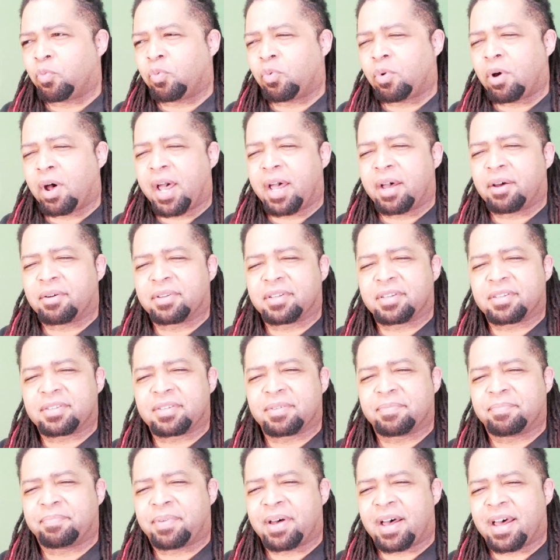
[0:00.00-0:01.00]

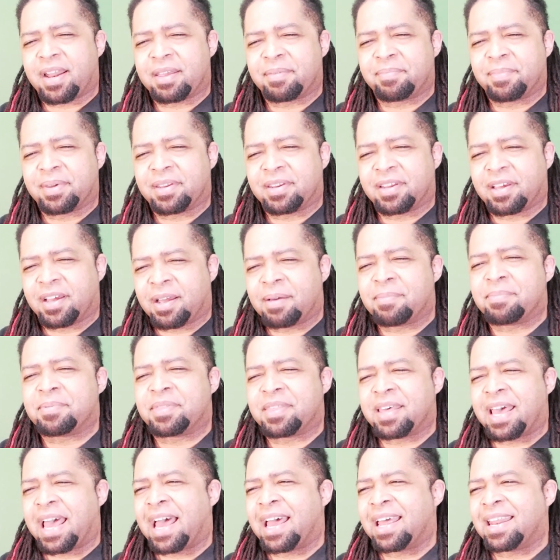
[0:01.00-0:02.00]
wildest embodiment of
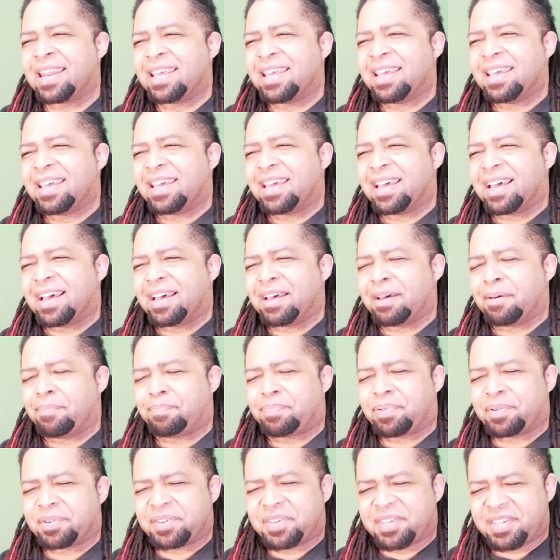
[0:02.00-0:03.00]
that.
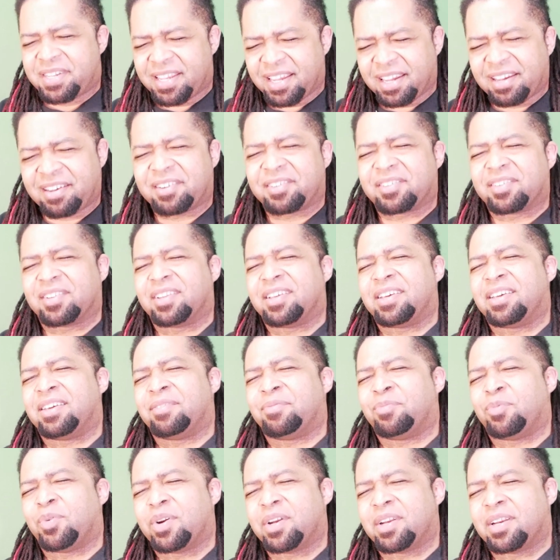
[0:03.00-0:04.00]

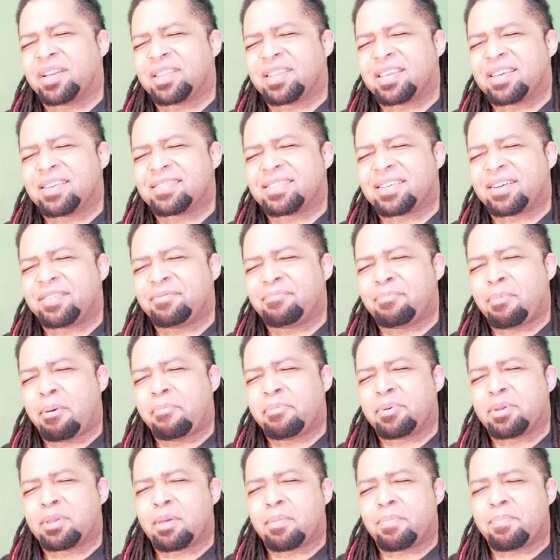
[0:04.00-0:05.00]
Particularly, one of the things I
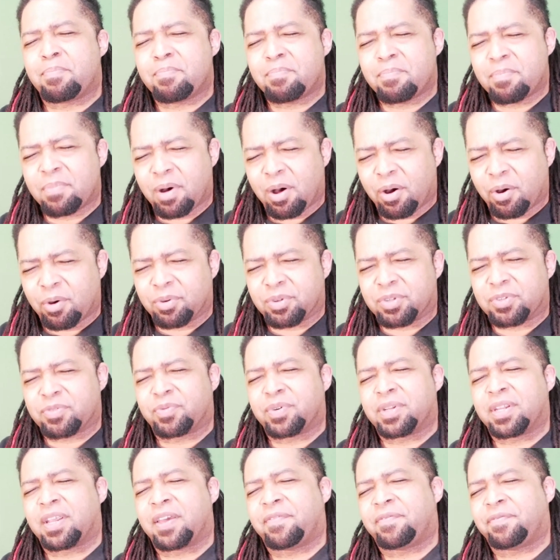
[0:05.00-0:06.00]
remembered the most
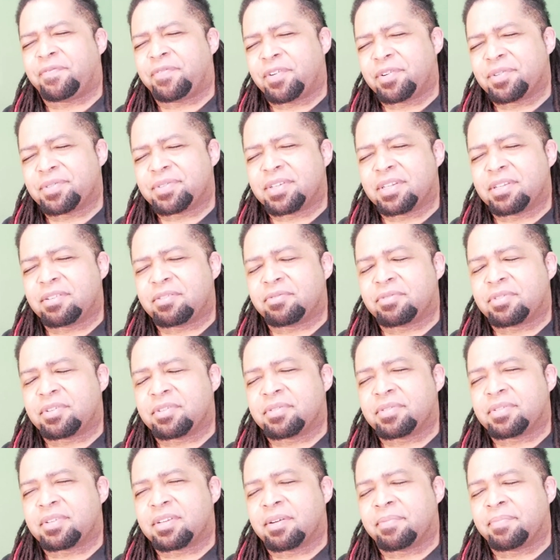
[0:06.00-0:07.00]
when they first
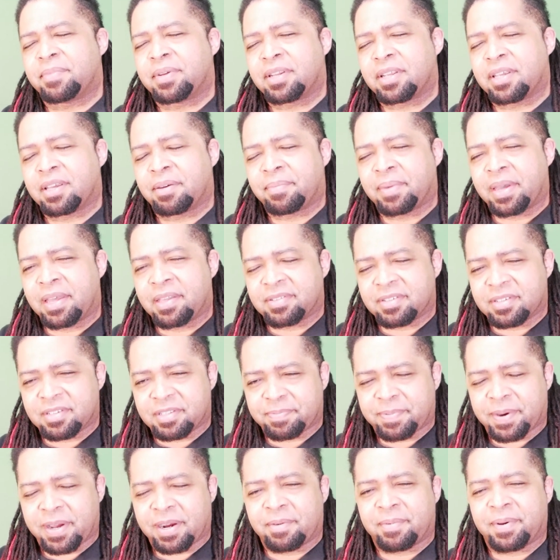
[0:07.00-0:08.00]
introduced him in the Amazing
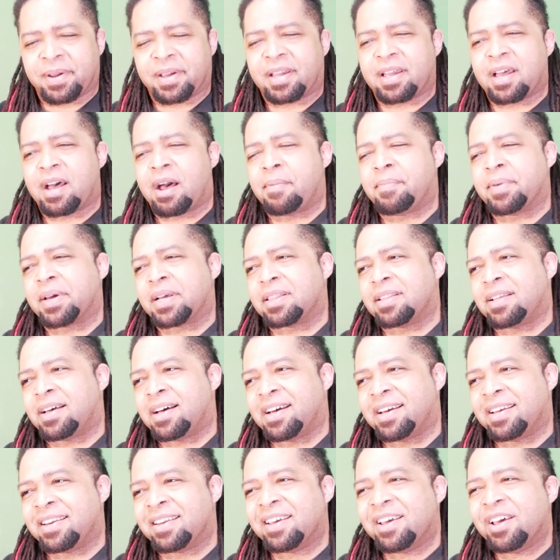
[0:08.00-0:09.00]
Spider-Man comic
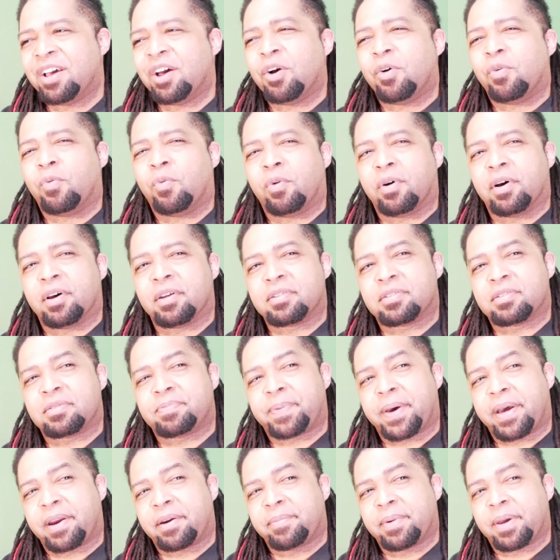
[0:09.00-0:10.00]
line was
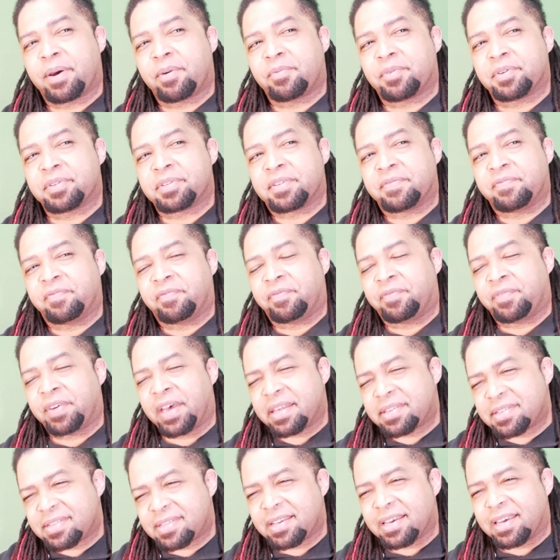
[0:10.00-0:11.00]
Spider-Man was
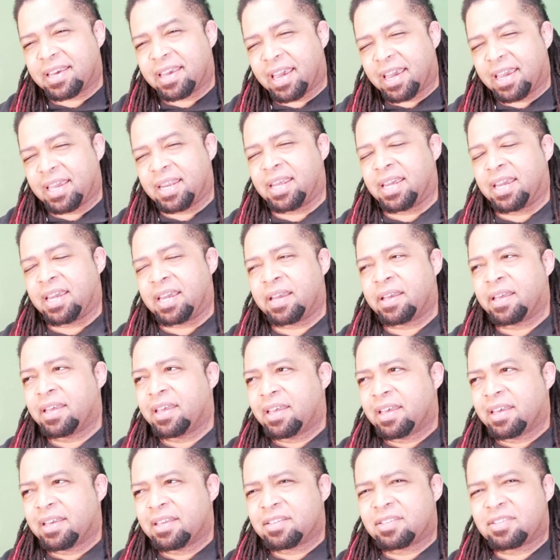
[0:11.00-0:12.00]
investigating
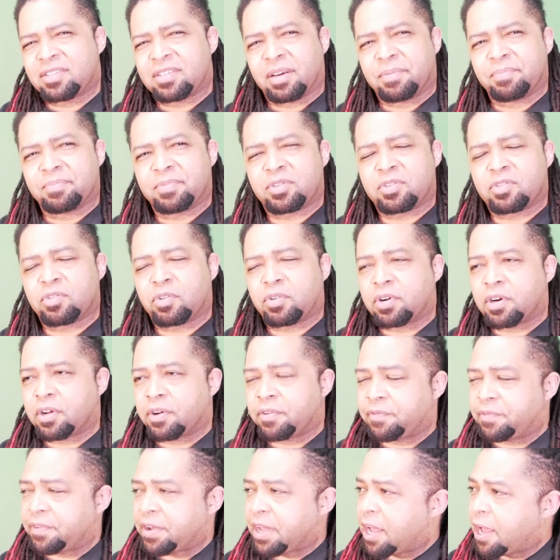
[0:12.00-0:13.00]
some sort
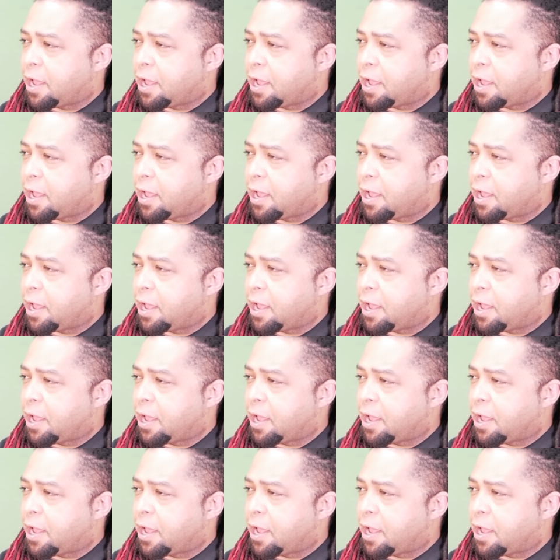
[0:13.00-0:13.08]
of